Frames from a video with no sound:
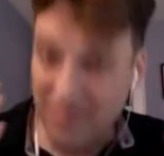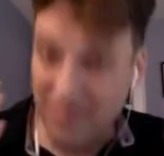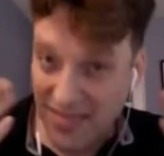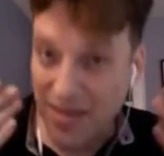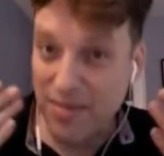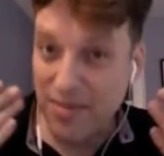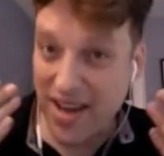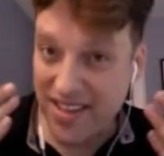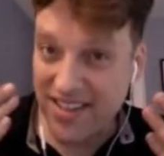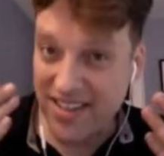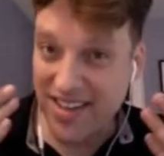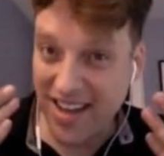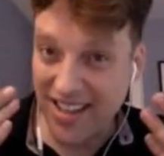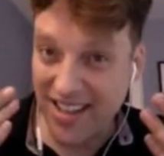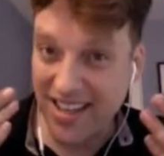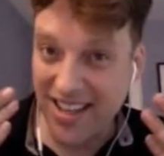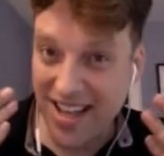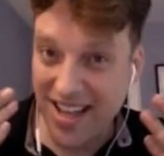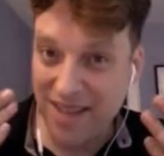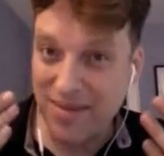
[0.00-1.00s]
Am I the
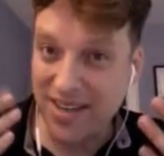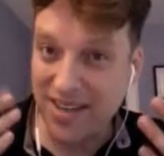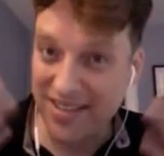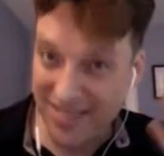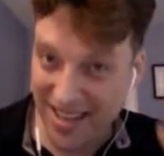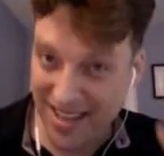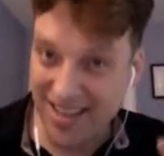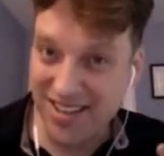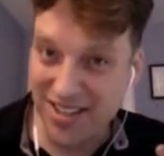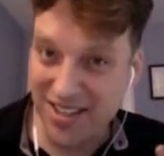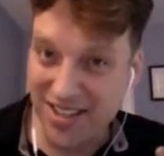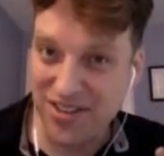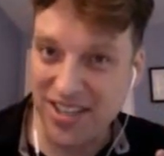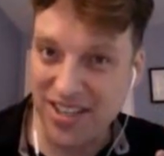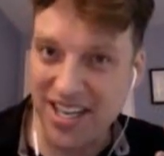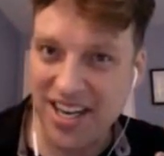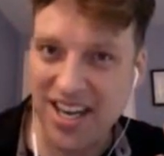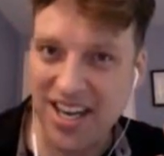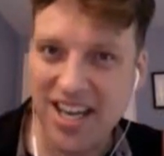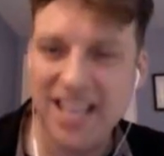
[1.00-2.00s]
Dalai Lama? Like,
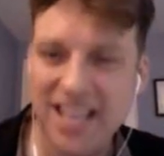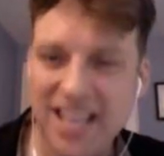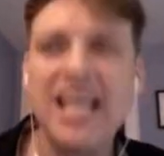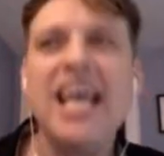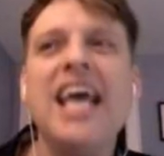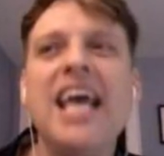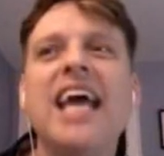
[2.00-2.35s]
clearly not.